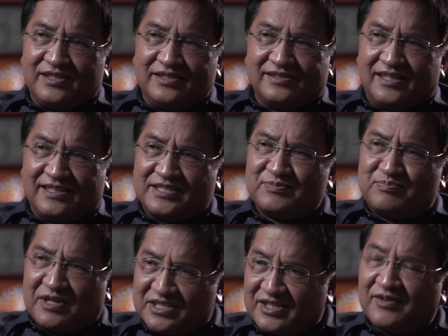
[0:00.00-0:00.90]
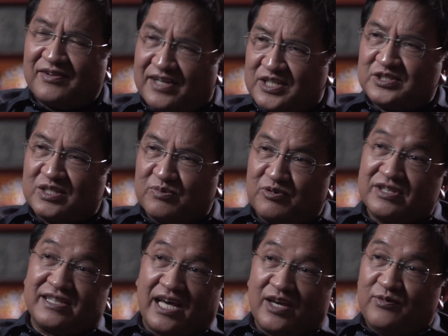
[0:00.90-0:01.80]
father had a special relationship
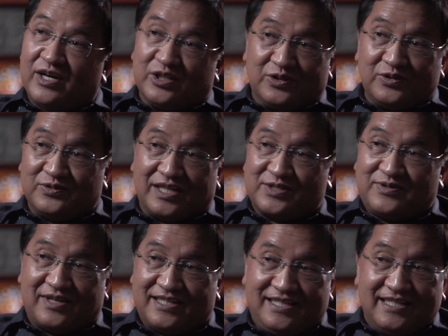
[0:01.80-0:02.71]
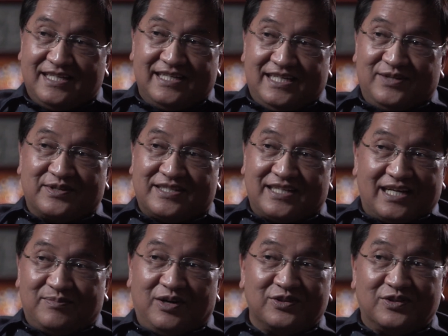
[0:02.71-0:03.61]
with Taiwan too. That's why he was
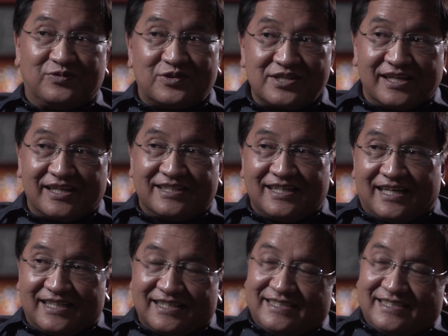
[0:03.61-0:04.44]
not about to forsake that.